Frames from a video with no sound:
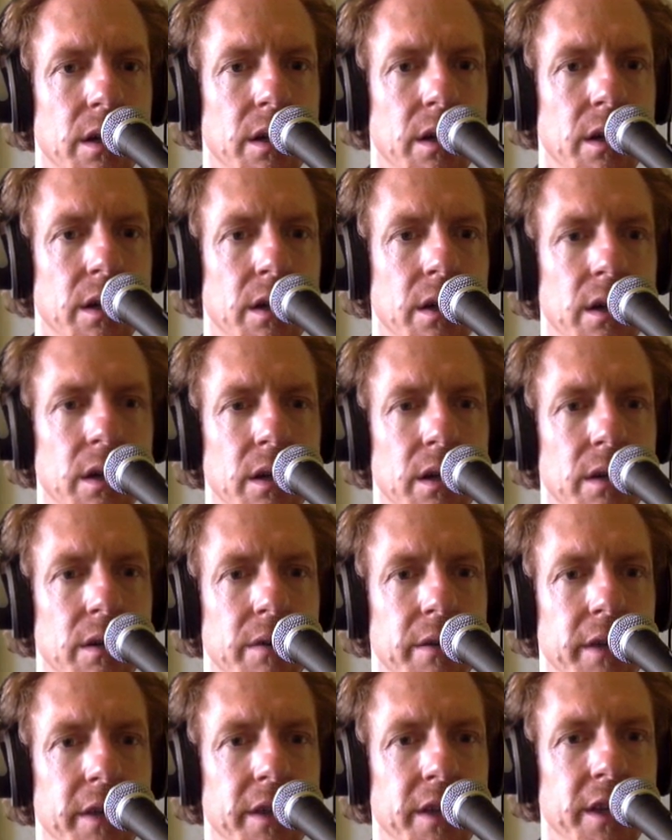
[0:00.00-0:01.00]
Huh. What
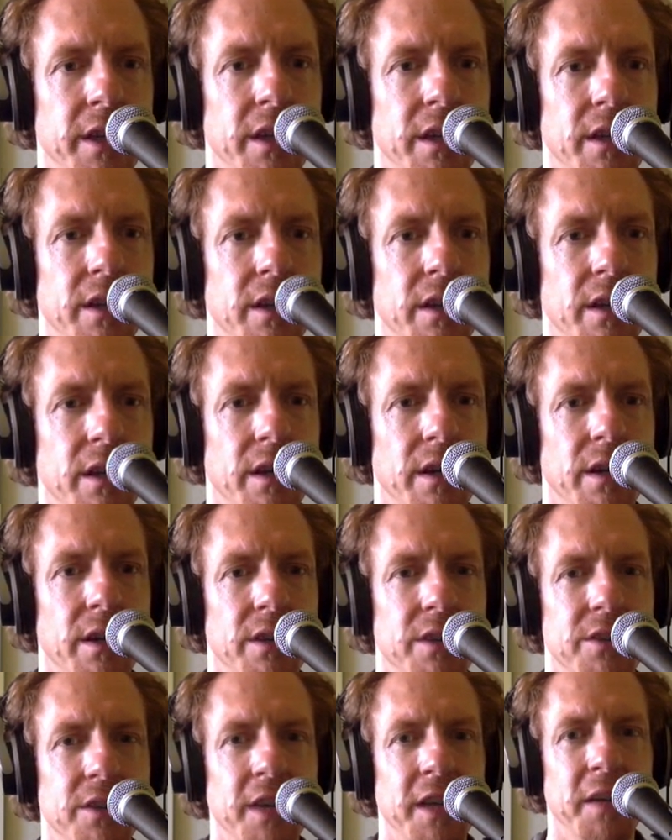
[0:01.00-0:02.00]
do you think?
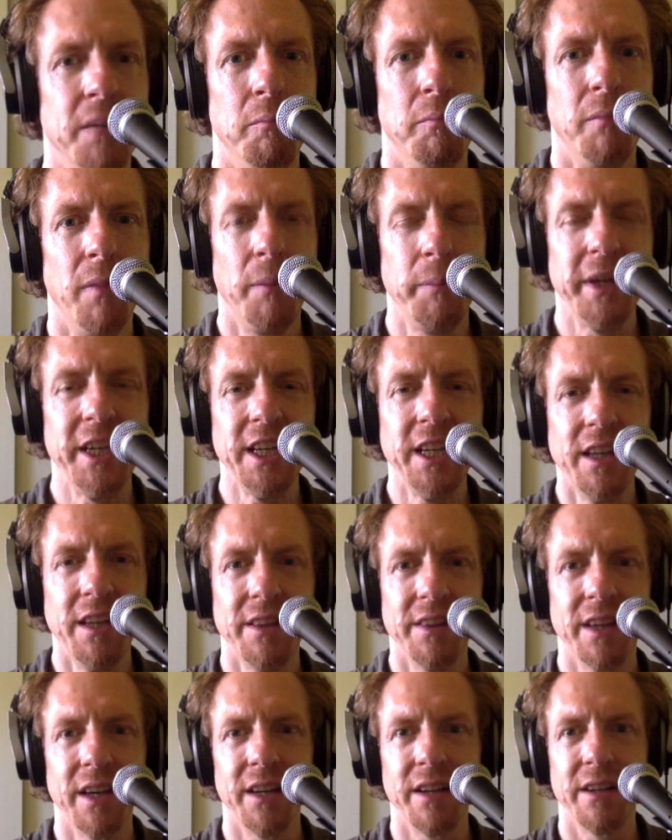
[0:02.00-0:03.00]
It's kind of Muppety,
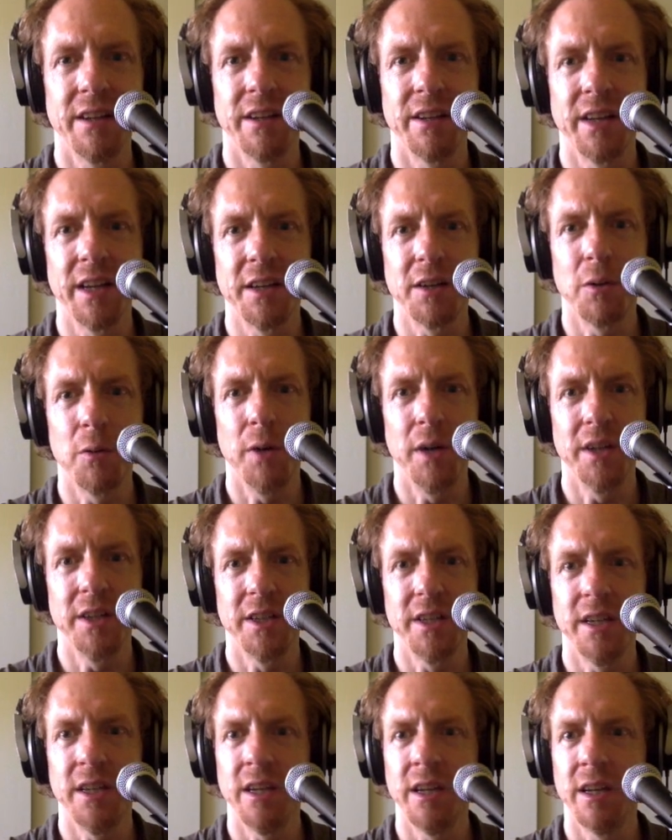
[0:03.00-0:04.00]
that
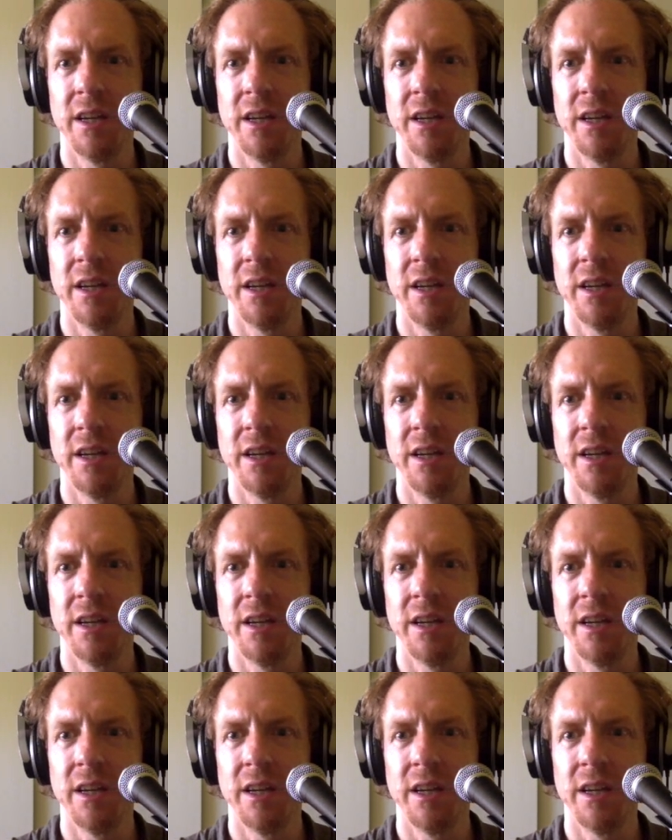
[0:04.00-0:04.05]
quality.